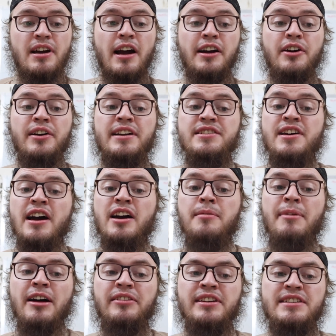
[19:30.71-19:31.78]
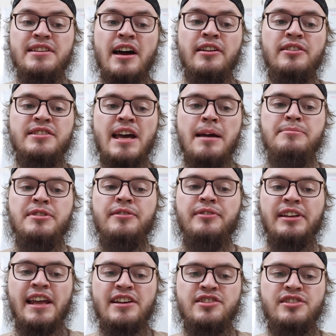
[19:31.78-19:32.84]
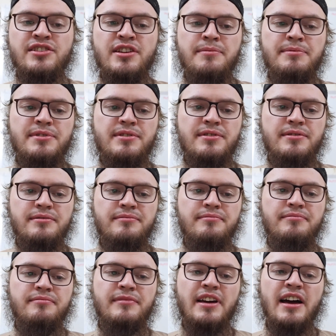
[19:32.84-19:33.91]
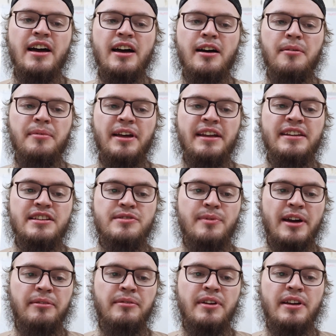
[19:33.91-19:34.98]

are going to talk about these other types of relationships in this way.